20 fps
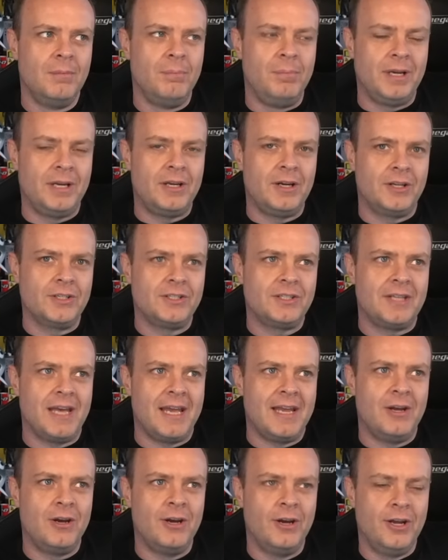because
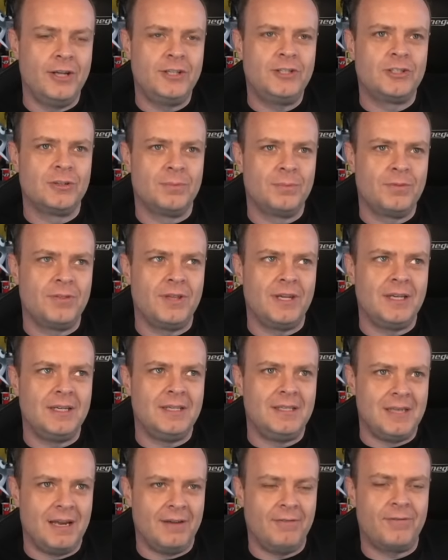they heard something
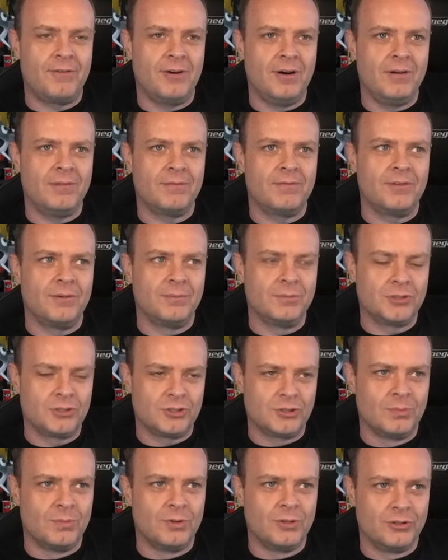different from
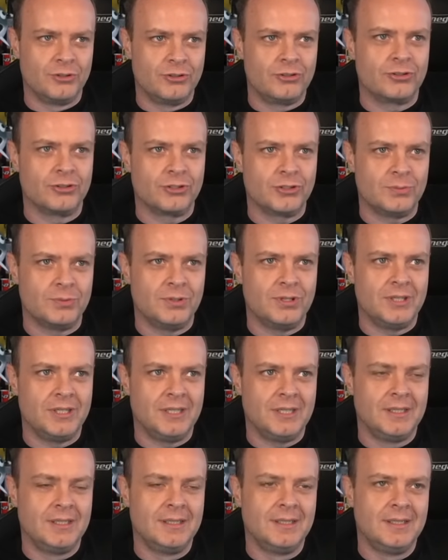someone untrustworthy.